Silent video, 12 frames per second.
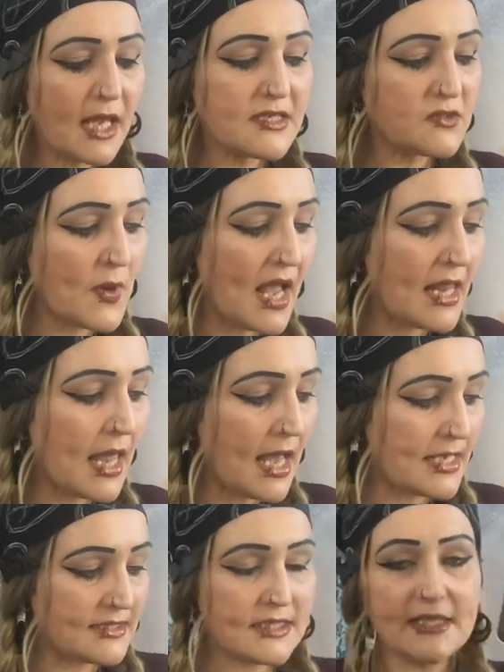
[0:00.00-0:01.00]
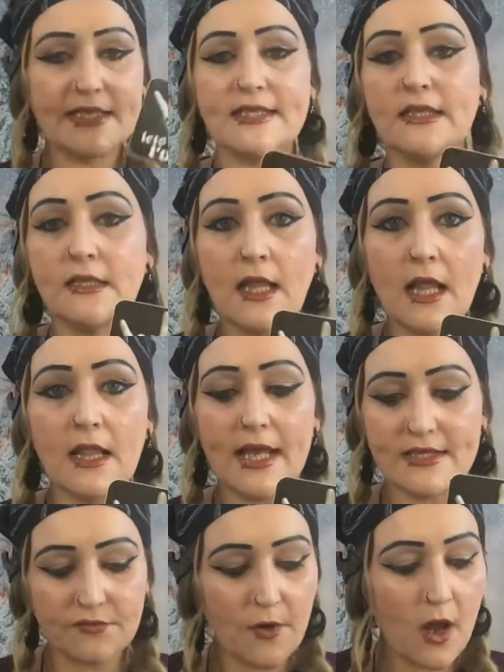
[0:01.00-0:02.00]
as well as the little
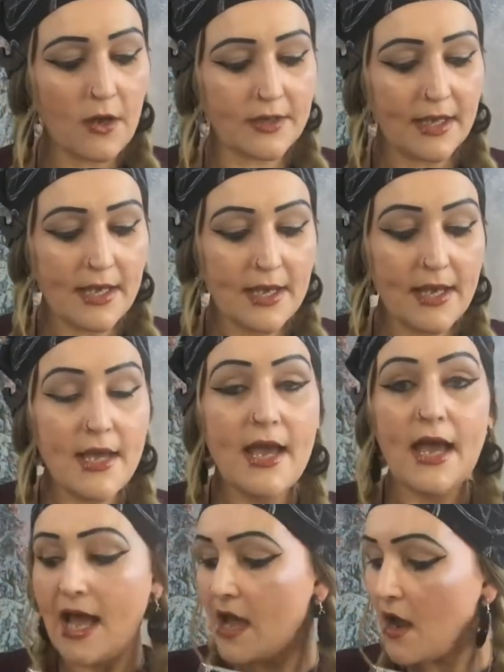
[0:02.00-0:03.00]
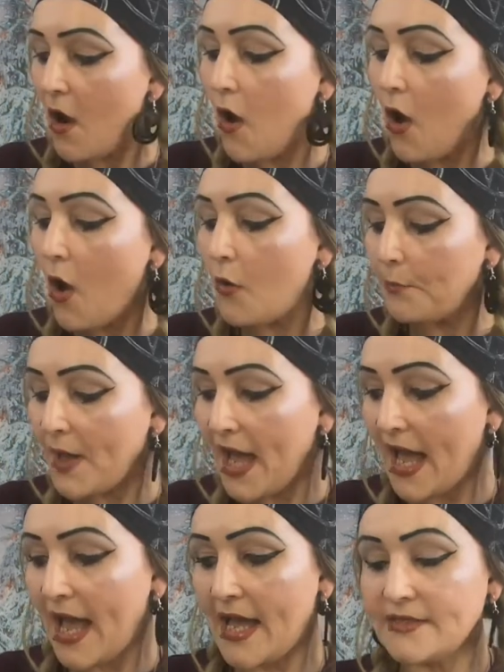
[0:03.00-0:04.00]
Let's Rock, are all
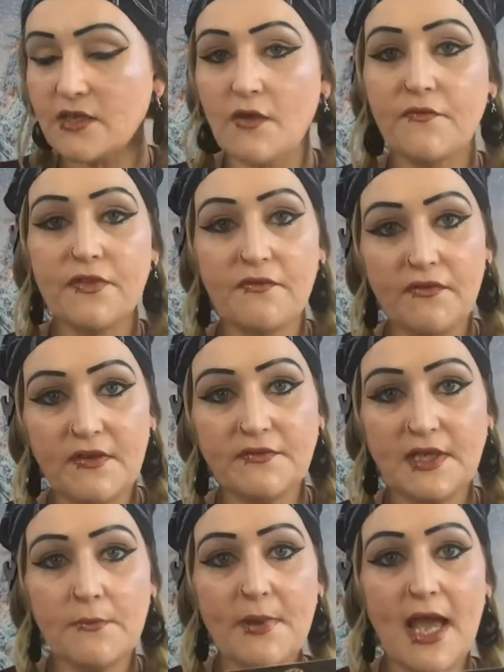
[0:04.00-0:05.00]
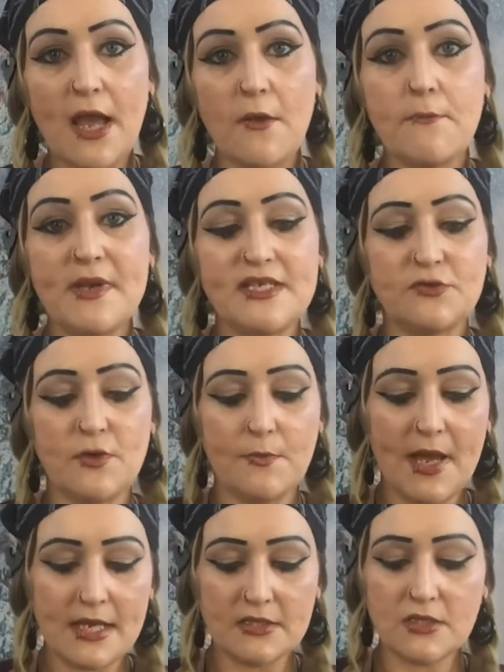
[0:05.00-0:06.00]
part of the £15 mystery
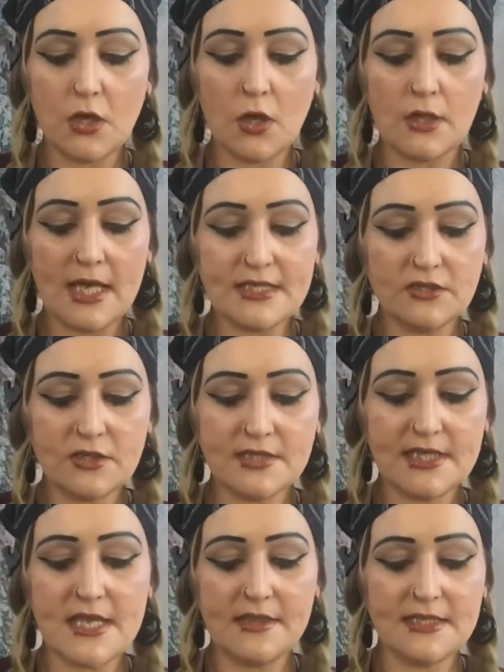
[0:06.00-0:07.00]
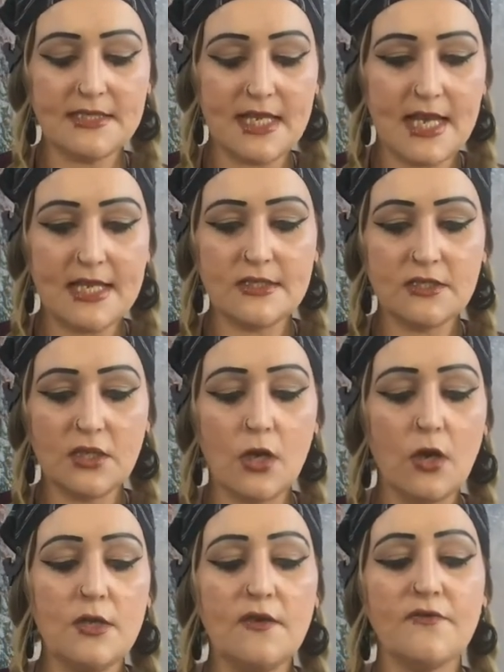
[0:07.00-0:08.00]
pack. So let's just take this in.
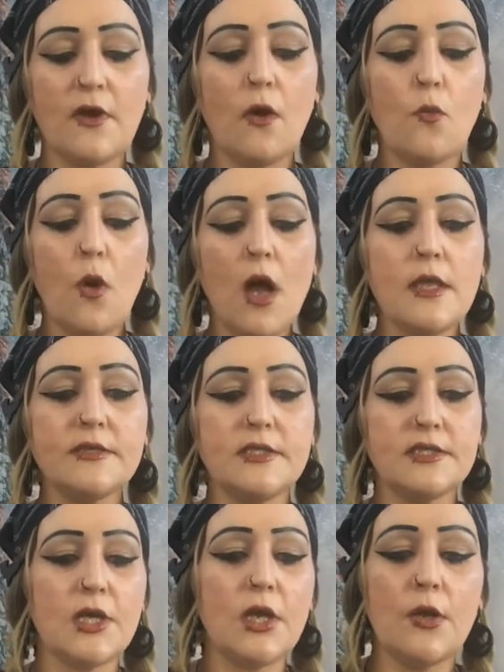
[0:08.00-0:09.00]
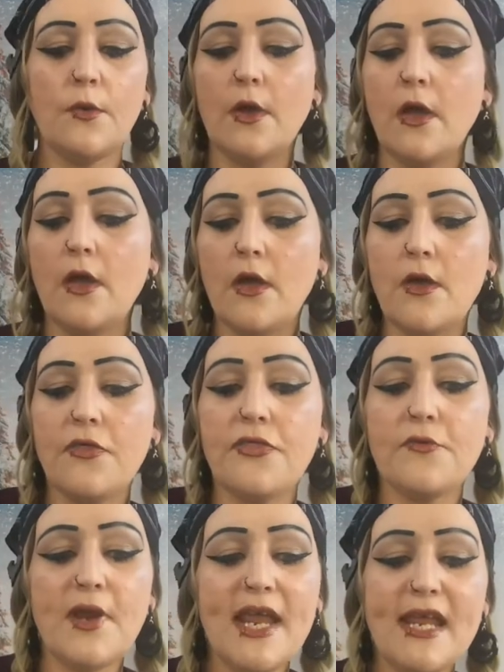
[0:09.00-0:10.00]
So you've got 1, 2,
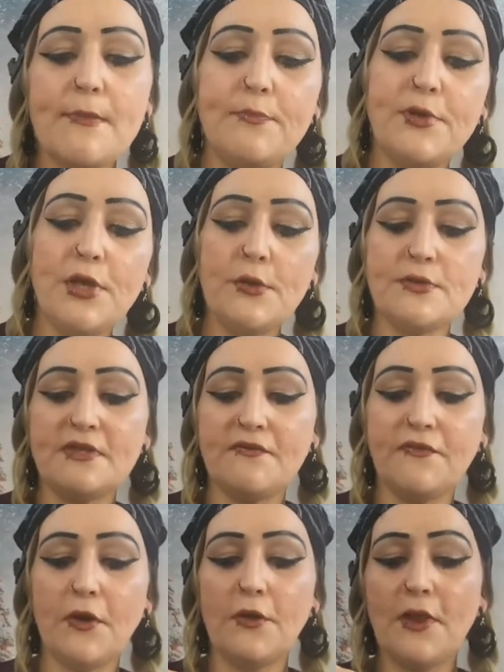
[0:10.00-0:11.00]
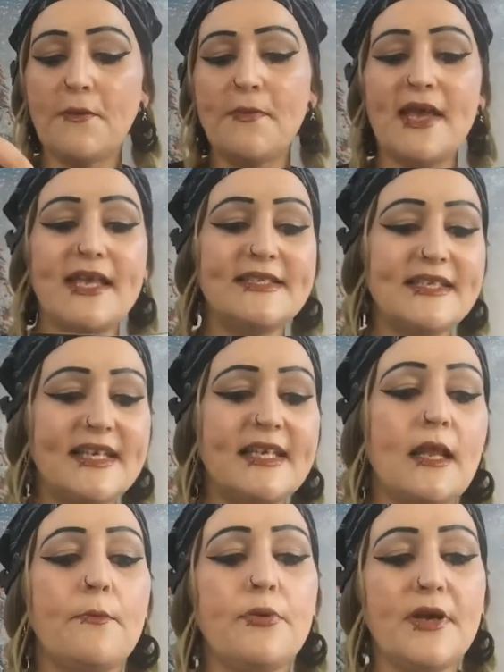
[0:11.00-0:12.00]
3 beautiful,
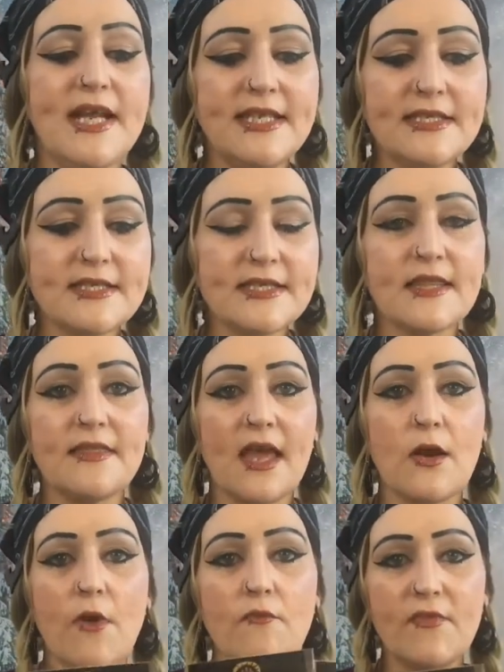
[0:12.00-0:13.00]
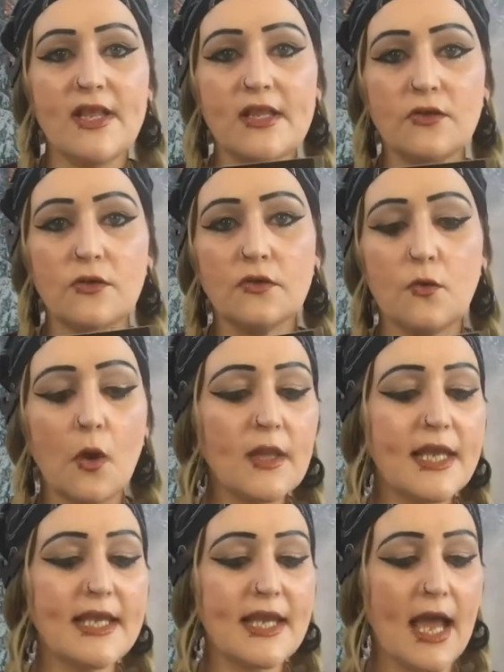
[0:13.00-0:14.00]
amazing prints that are on really good
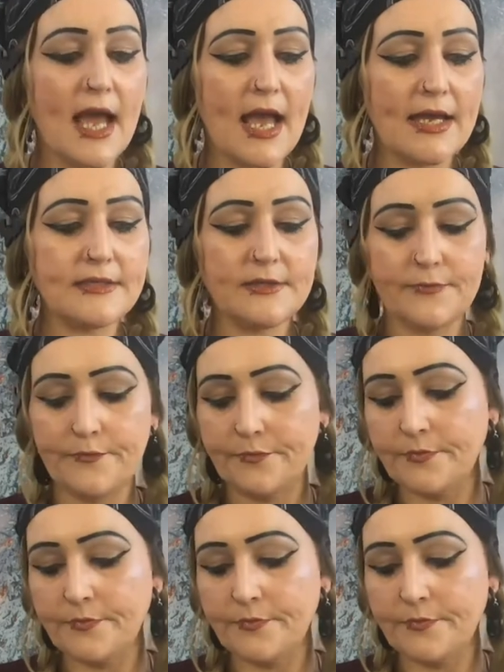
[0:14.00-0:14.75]
quality card.